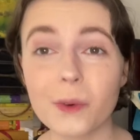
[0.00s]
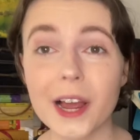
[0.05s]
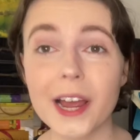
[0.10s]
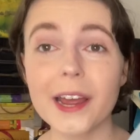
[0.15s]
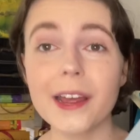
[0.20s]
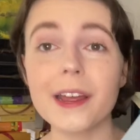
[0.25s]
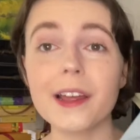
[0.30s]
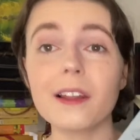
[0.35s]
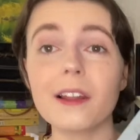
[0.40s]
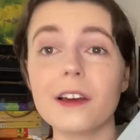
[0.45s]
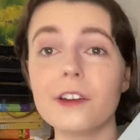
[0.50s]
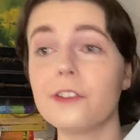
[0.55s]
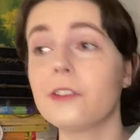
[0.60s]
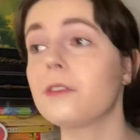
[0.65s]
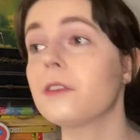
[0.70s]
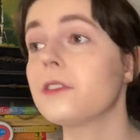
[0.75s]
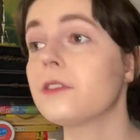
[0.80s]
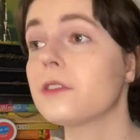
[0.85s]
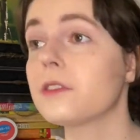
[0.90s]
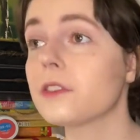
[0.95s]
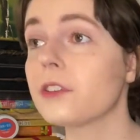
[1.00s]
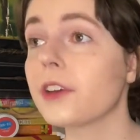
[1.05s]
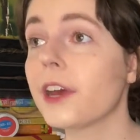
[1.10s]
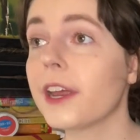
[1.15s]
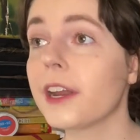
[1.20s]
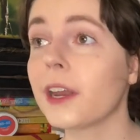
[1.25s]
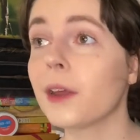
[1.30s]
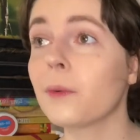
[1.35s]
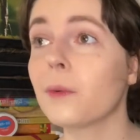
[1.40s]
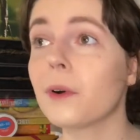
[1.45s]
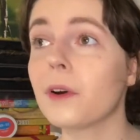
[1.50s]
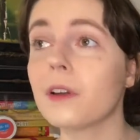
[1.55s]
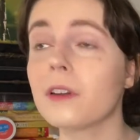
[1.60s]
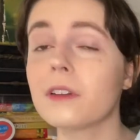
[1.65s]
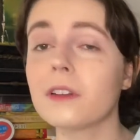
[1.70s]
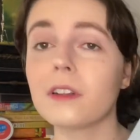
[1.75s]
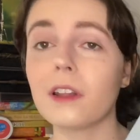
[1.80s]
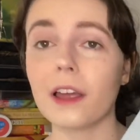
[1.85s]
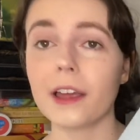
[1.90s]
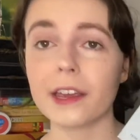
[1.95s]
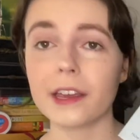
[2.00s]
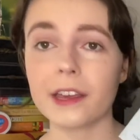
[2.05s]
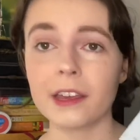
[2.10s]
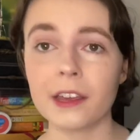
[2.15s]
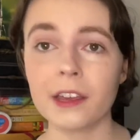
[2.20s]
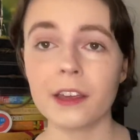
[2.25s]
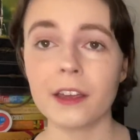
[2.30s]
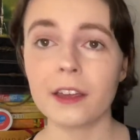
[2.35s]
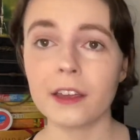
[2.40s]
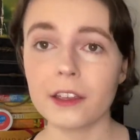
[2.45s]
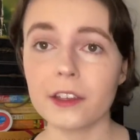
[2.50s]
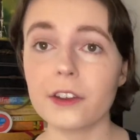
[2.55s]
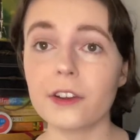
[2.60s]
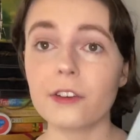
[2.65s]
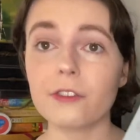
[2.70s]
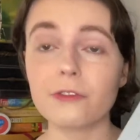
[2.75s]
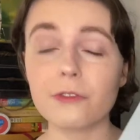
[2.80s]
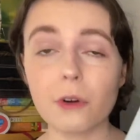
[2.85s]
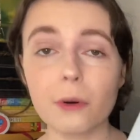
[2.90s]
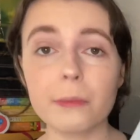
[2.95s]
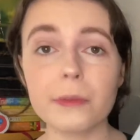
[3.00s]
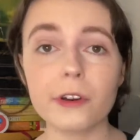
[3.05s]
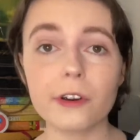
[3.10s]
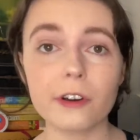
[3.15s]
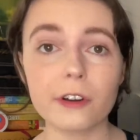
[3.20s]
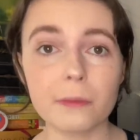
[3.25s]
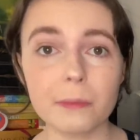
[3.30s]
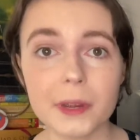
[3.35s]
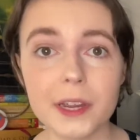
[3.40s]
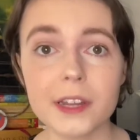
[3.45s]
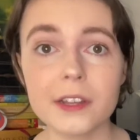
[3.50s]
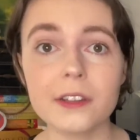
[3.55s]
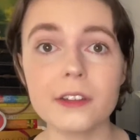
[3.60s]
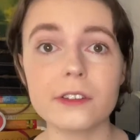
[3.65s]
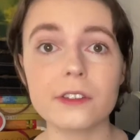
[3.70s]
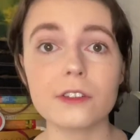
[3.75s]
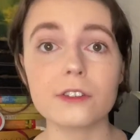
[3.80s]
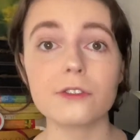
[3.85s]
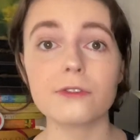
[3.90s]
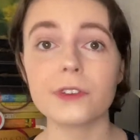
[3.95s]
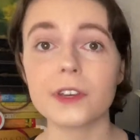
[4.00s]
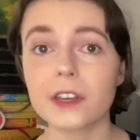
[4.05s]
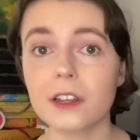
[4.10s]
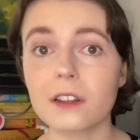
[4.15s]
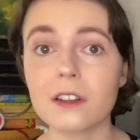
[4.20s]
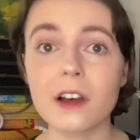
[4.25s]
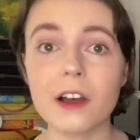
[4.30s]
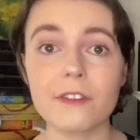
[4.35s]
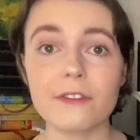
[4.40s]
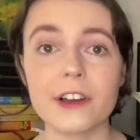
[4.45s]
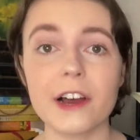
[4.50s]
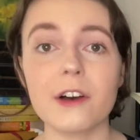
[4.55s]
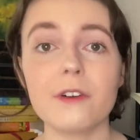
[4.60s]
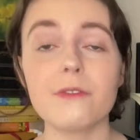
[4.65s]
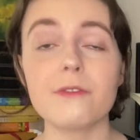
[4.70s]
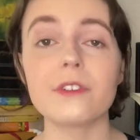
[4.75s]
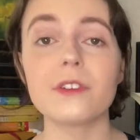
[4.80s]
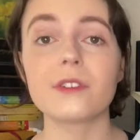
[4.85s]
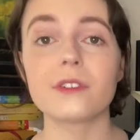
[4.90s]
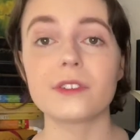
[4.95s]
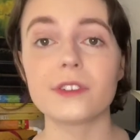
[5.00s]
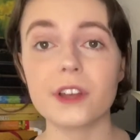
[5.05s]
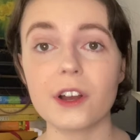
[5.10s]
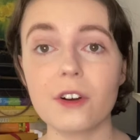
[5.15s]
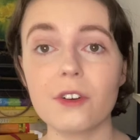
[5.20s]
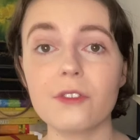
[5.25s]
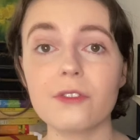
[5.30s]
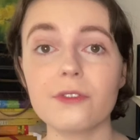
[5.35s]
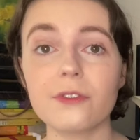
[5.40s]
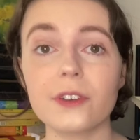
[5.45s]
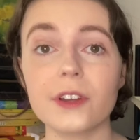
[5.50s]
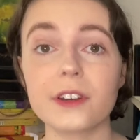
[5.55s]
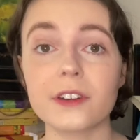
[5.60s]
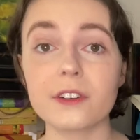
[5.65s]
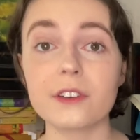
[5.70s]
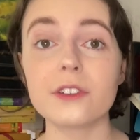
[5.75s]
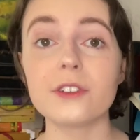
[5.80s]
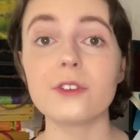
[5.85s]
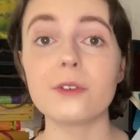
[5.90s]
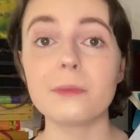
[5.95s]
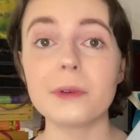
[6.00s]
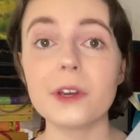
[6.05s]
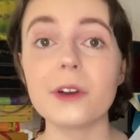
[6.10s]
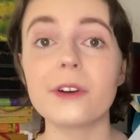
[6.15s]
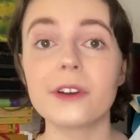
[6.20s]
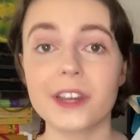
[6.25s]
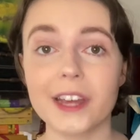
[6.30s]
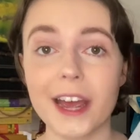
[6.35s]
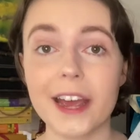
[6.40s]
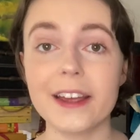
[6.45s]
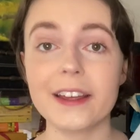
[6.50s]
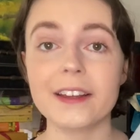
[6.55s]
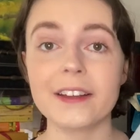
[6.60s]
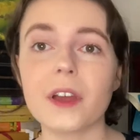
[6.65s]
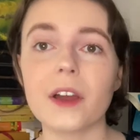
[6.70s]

way, like, don't listen to anyone, like, you know, form your own opinions, figure life out for yourself, and you'll be okay.